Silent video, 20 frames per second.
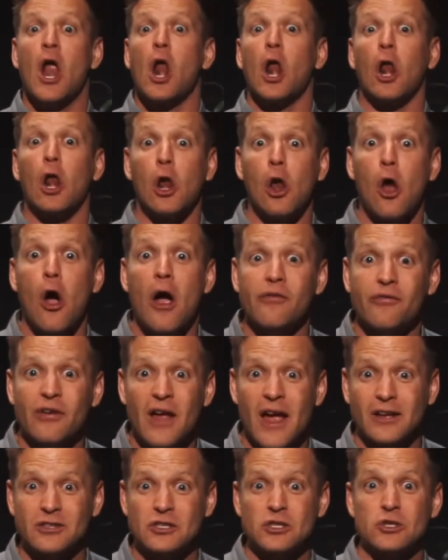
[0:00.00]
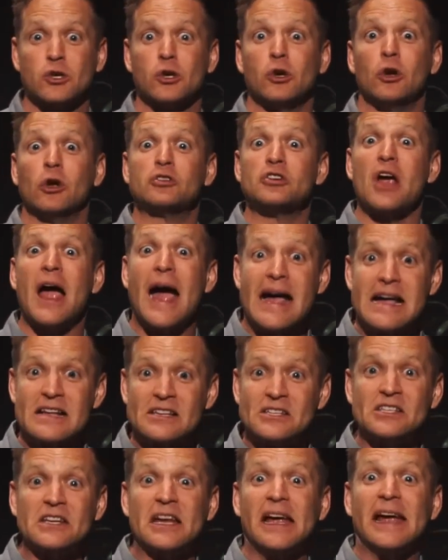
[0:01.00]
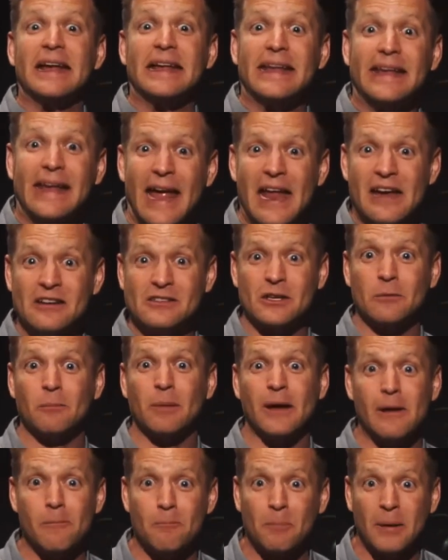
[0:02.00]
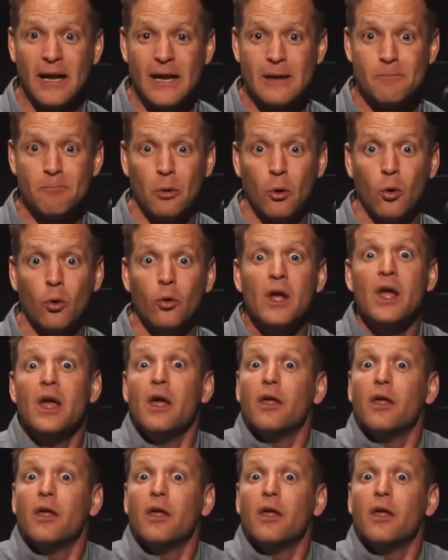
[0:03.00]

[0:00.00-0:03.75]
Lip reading: Lifehouse Church, us again to be a people